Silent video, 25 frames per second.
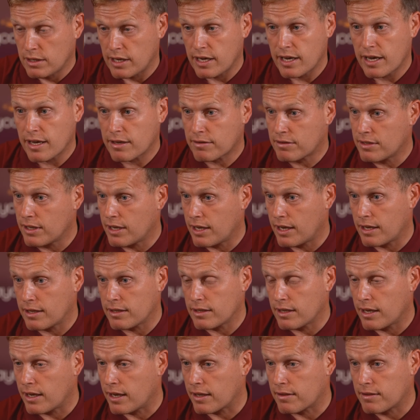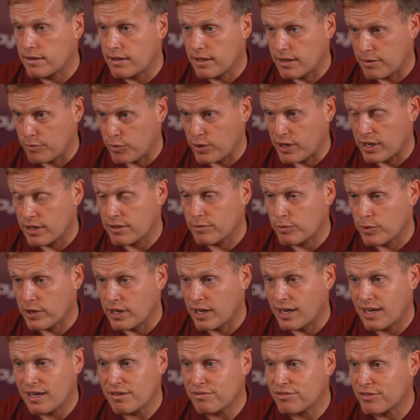Yeah, we
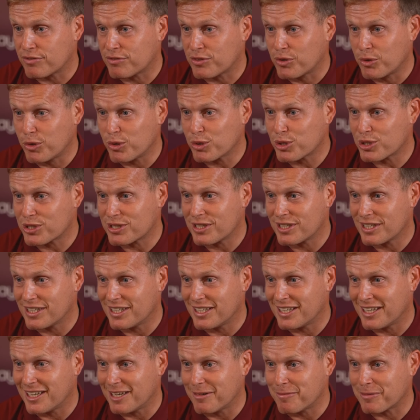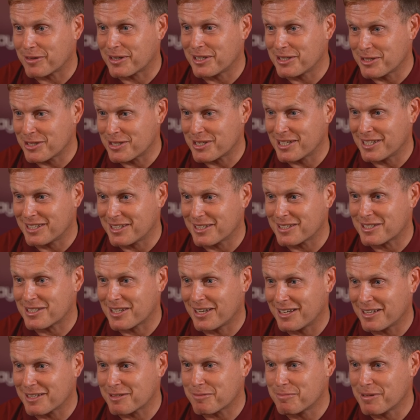have, of course. Like you said at the
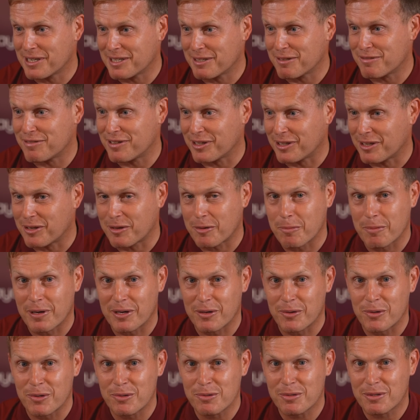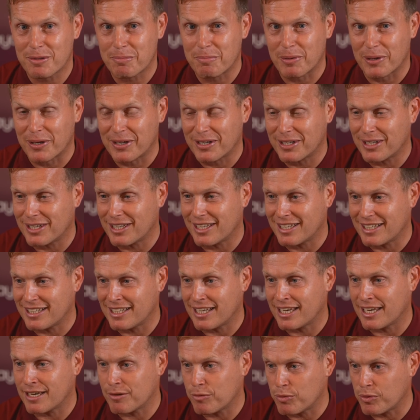start, it's made me feel a little bit old, but
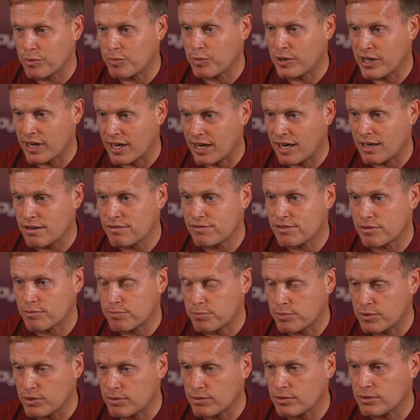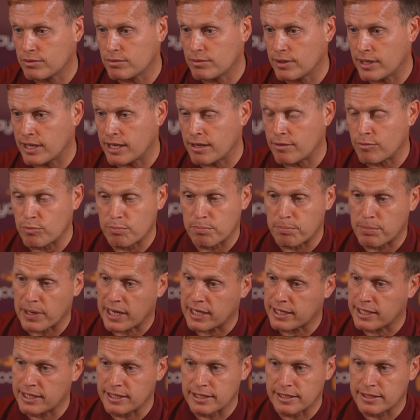yeah, we have.
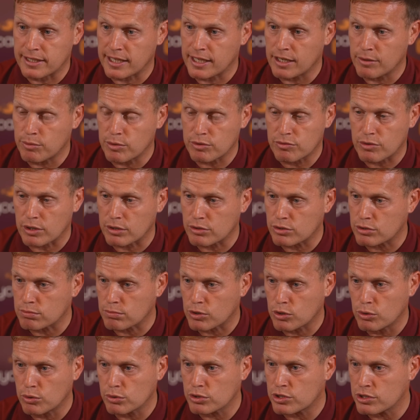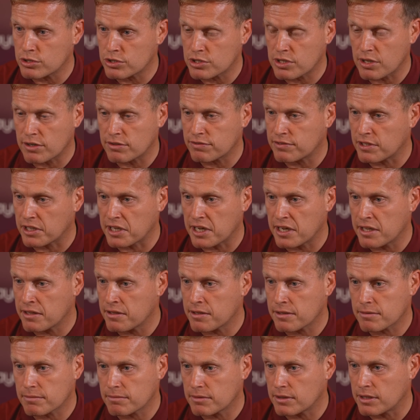Back in the day, we've done some coaching stuff
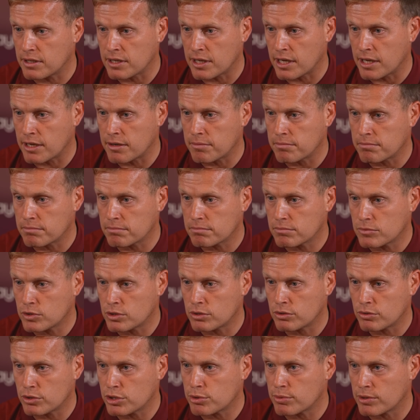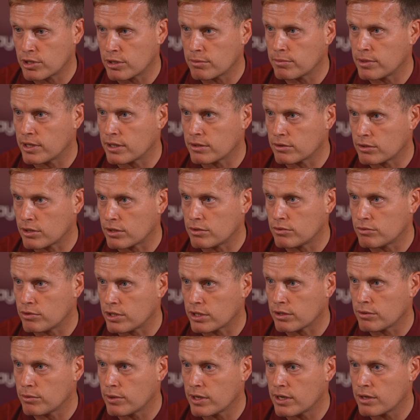together. You know, he's went up there and done
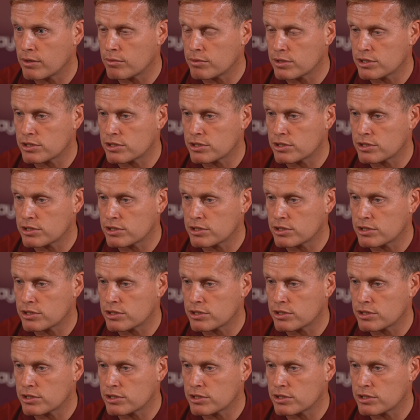really well.